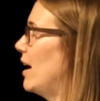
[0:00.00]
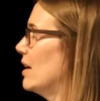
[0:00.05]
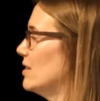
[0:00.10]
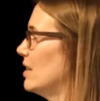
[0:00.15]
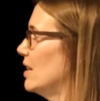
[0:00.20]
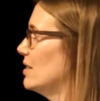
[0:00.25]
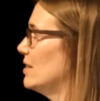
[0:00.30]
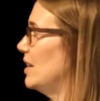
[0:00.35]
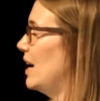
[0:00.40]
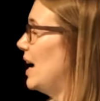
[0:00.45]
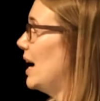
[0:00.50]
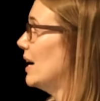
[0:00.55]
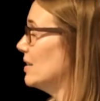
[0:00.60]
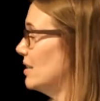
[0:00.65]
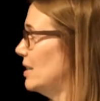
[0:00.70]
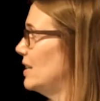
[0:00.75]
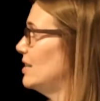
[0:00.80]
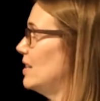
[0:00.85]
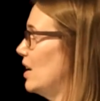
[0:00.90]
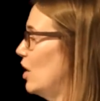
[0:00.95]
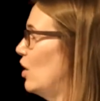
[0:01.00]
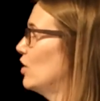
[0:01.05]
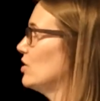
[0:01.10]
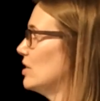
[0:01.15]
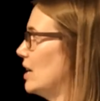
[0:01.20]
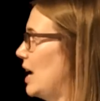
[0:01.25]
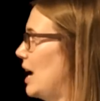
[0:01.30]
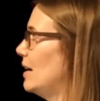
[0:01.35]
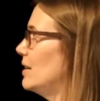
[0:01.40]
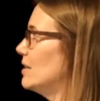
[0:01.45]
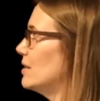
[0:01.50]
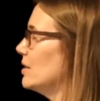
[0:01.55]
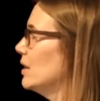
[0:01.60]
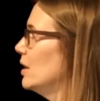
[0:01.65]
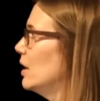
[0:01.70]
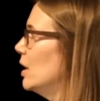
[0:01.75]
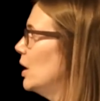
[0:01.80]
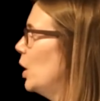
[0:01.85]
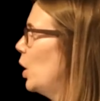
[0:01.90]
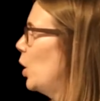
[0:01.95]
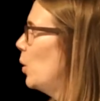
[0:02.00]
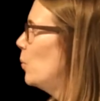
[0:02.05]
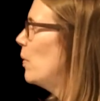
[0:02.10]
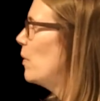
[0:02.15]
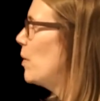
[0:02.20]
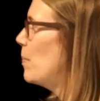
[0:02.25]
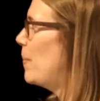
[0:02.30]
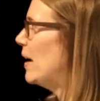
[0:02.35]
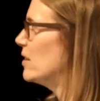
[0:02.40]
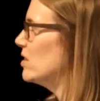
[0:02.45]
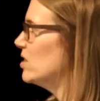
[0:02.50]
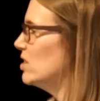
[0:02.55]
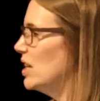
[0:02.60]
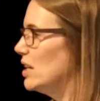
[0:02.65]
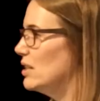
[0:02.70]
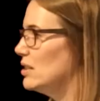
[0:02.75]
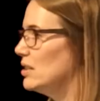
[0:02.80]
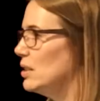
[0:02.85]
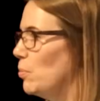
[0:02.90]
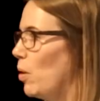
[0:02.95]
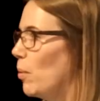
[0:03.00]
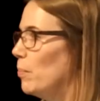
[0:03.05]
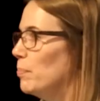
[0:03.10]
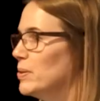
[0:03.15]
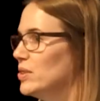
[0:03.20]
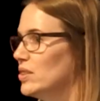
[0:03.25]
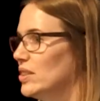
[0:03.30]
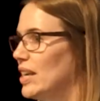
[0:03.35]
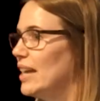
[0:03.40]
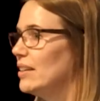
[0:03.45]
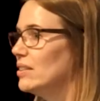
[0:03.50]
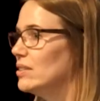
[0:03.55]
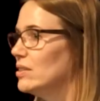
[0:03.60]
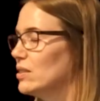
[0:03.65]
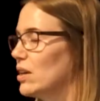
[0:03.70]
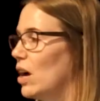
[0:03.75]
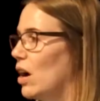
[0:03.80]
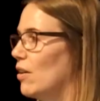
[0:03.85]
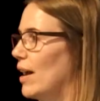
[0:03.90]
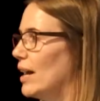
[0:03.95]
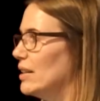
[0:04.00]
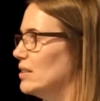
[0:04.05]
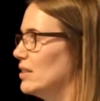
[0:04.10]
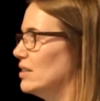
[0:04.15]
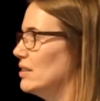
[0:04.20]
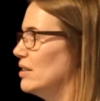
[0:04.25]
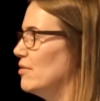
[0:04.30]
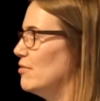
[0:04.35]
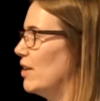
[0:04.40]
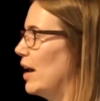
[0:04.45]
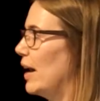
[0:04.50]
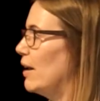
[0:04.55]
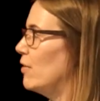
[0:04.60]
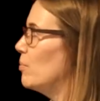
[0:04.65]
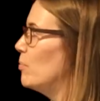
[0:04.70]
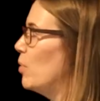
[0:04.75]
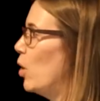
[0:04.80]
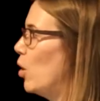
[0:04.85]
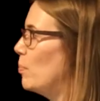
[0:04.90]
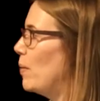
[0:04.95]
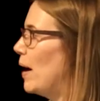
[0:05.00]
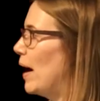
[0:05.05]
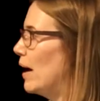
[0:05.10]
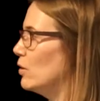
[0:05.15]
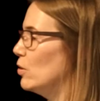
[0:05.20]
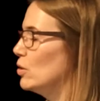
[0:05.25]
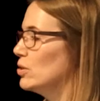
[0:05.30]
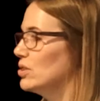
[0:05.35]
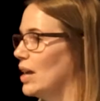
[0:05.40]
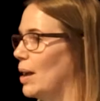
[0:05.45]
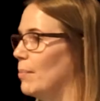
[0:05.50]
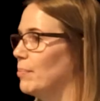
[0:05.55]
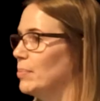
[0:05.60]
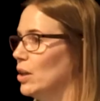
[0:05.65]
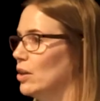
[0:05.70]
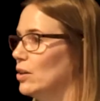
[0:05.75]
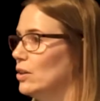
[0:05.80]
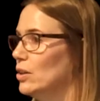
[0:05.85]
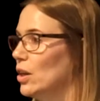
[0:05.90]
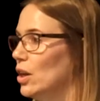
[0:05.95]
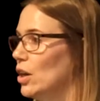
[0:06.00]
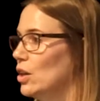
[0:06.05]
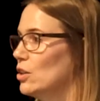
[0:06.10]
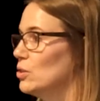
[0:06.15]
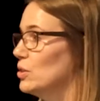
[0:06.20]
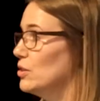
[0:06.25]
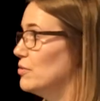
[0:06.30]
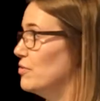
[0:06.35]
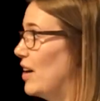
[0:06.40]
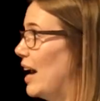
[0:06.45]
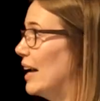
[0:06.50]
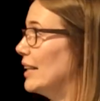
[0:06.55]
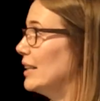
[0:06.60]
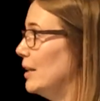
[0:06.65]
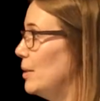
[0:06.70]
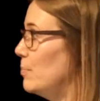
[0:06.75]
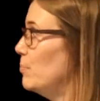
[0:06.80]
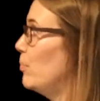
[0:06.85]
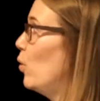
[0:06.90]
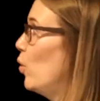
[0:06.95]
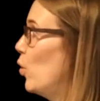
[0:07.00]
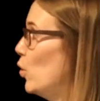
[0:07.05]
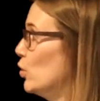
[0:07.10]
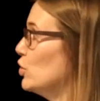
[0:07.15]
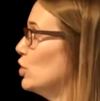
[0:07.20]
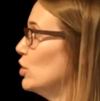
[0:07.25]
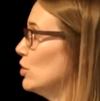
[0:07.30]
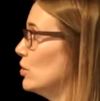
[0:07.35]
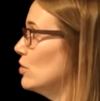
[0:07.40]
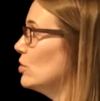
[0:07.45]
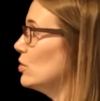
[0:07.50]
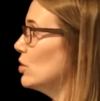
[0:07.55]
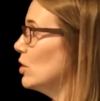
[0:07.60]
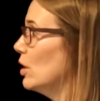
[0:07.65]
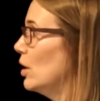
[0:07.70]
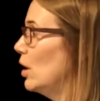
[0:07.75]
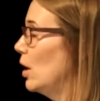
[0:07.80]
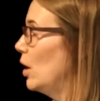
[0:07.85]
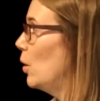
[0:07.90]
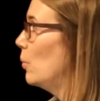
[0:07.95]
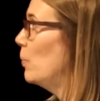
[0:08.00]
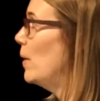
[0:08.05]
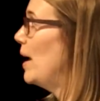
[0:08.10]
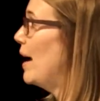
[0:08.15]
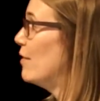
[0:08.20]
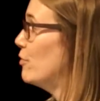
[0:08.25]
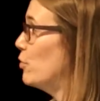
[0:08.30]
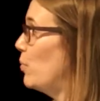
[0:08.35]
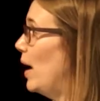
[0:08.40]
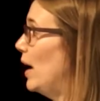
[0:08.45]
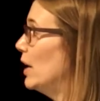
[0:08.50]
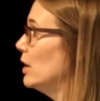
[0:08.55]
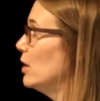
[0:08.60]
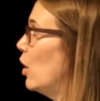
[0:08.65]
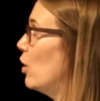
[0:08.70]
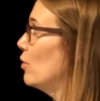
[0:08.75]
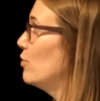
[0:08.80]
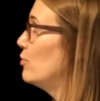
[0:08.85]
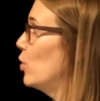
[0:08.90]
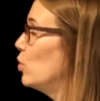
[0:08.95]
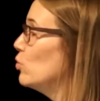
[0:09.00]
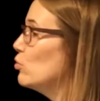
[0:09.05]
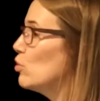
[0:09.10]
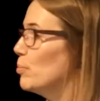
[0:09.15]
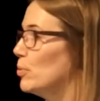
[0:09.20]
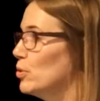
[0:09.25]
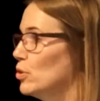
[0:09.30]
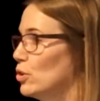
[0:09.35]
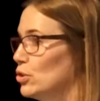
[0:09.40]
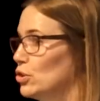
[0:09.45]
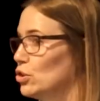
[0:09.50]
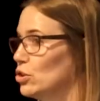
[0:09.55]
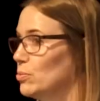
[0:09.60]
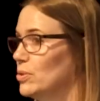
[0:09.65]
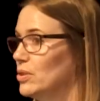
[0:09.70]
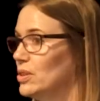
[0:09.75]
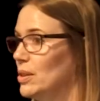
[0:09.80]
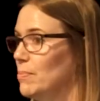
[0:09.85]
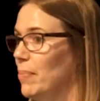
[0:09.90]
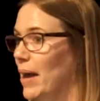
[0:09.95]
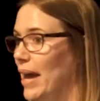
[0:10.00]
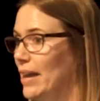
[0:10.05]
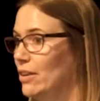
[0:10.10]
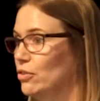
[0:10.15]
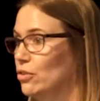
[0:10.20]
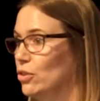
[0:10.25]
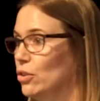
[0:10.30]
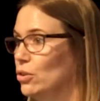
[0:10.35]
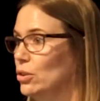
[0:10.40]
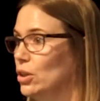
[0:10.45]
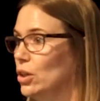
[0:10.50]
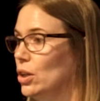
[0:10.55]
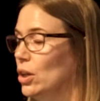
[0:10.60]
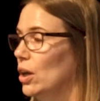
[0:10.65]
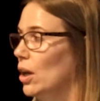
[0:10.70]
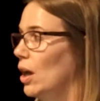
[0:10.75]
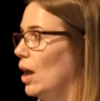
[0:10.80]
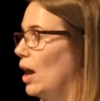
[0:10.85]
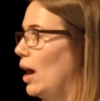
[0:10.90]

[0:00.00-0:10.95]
they're accessing our site, we're about 61% are accessing via a mobile or tablet. So it's vitally important. We have quite a lot of vulnerable customers in Pendle